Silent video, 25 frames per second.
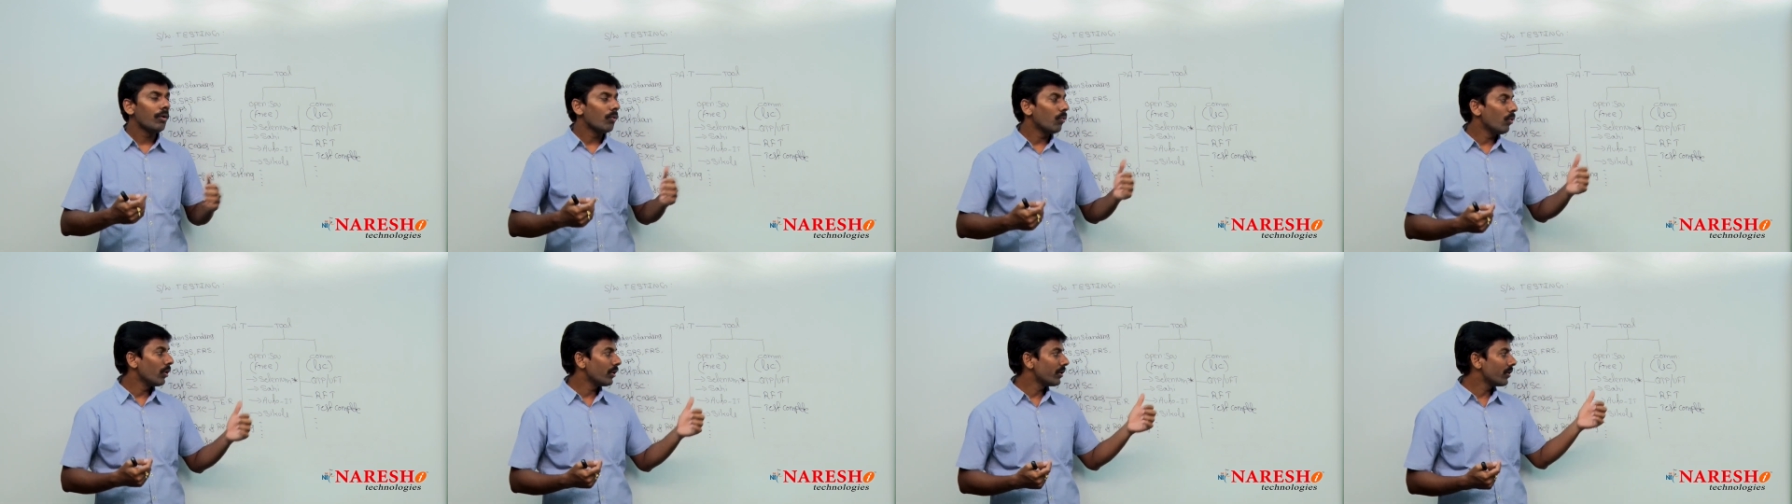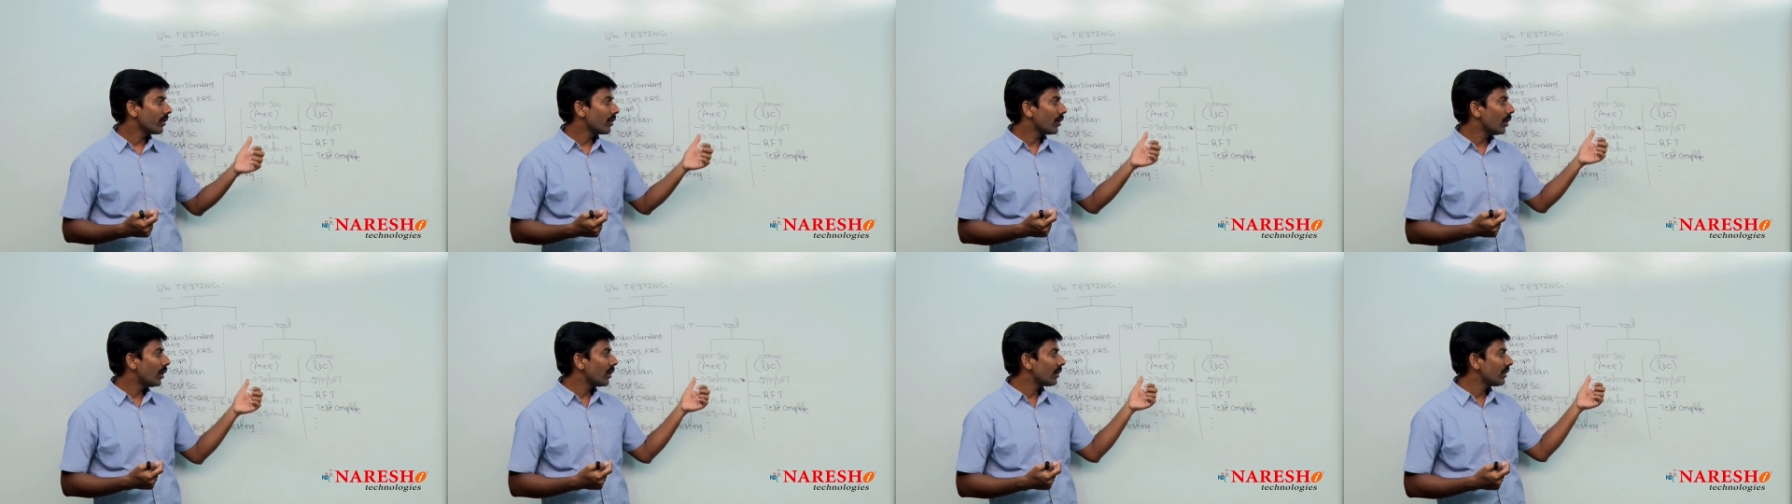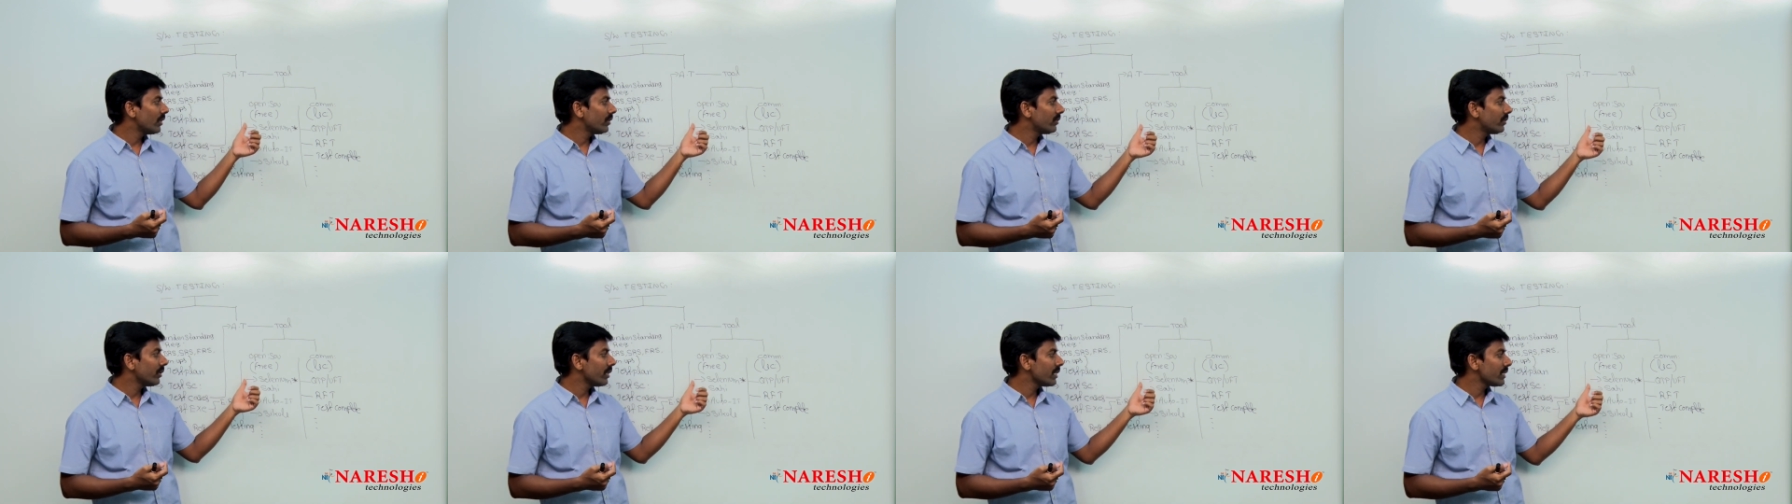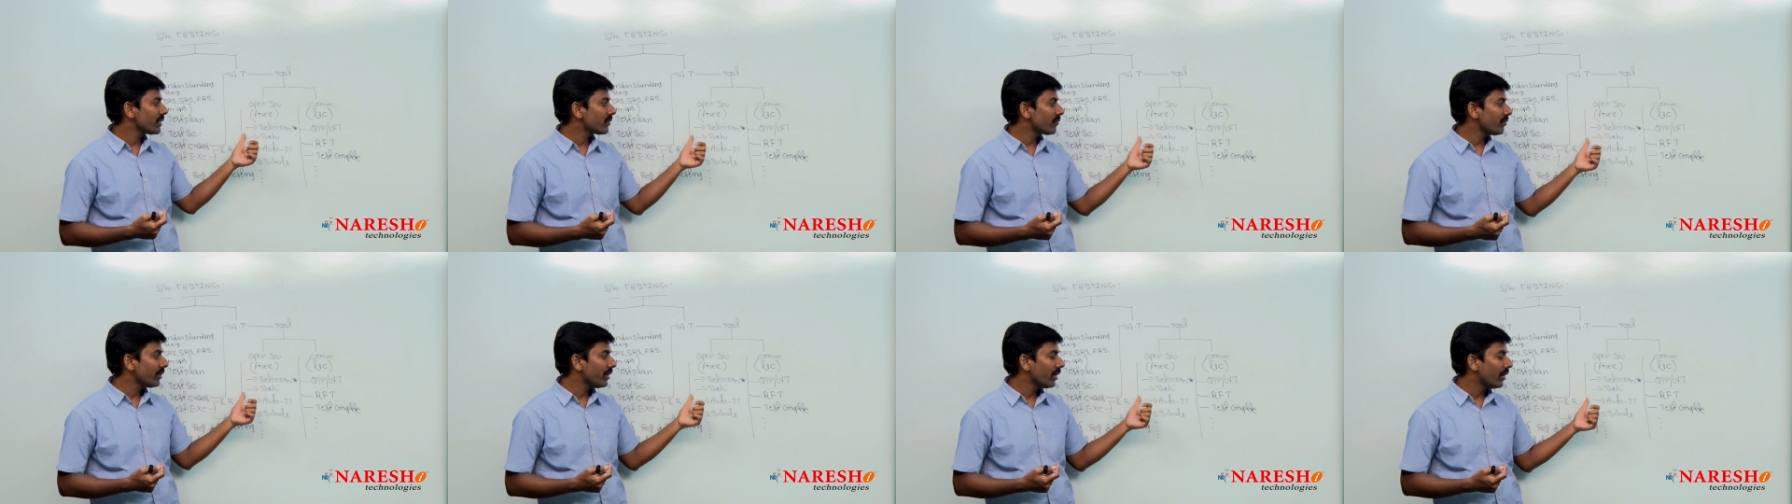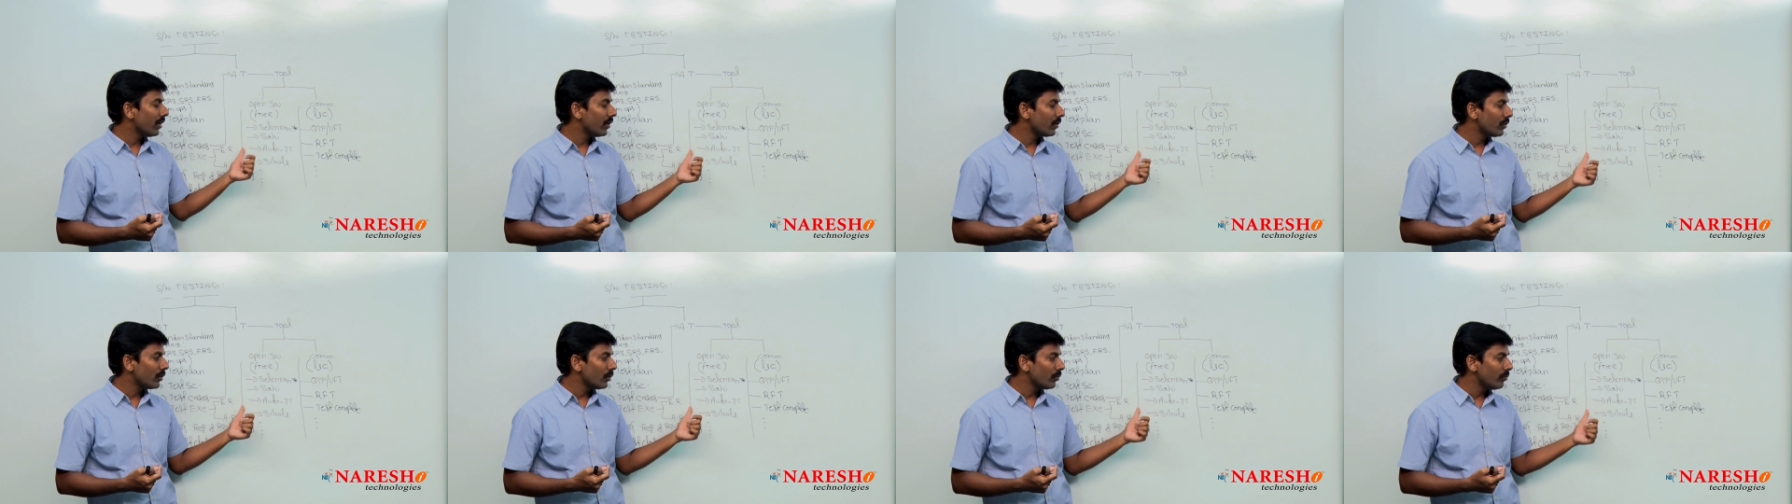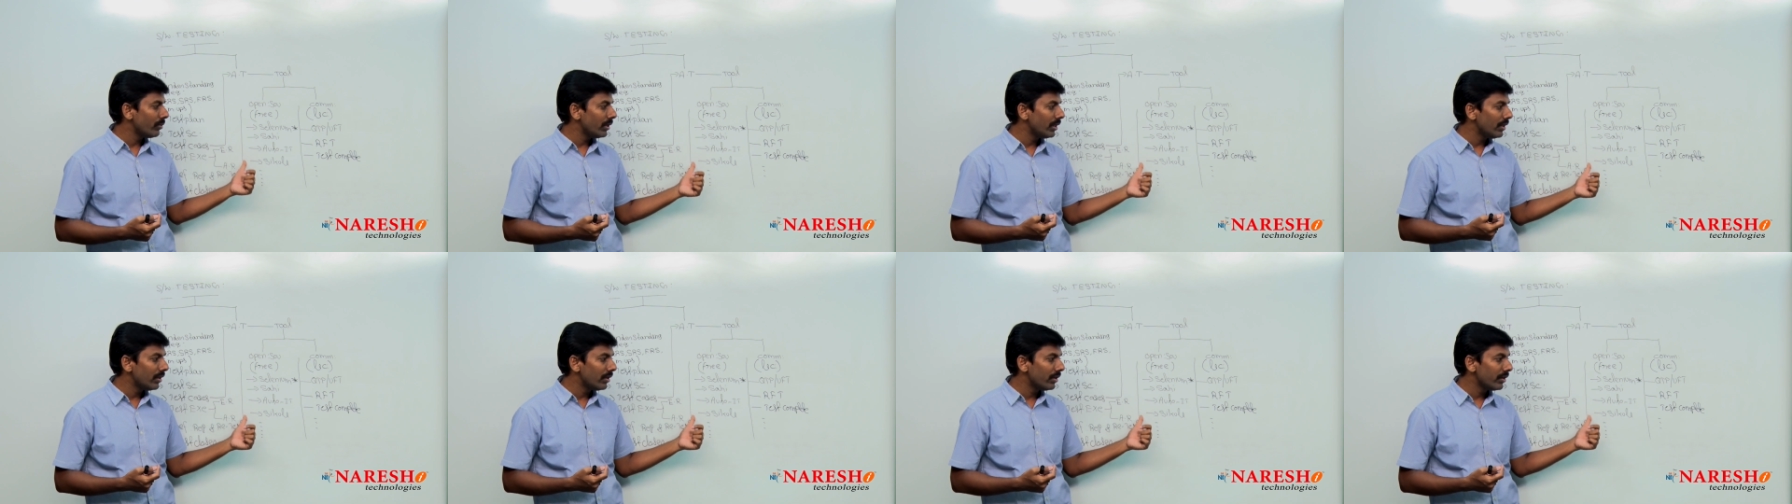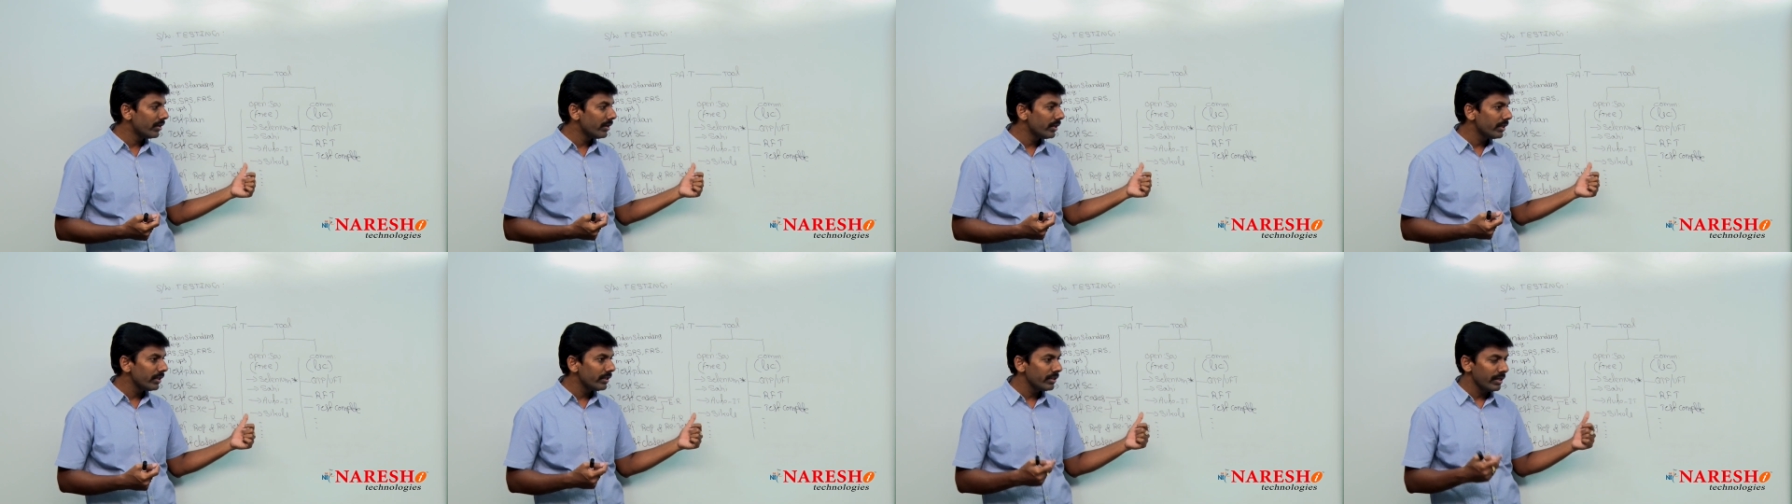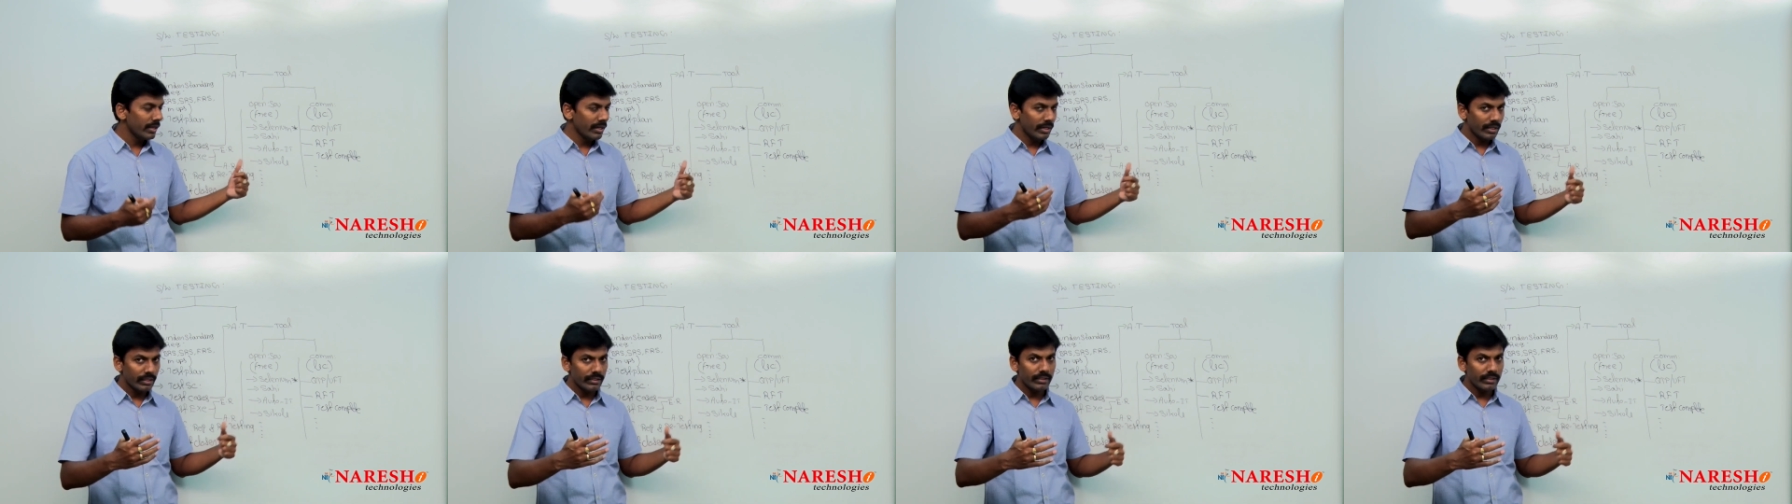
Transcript: what are all the things we have to be learned it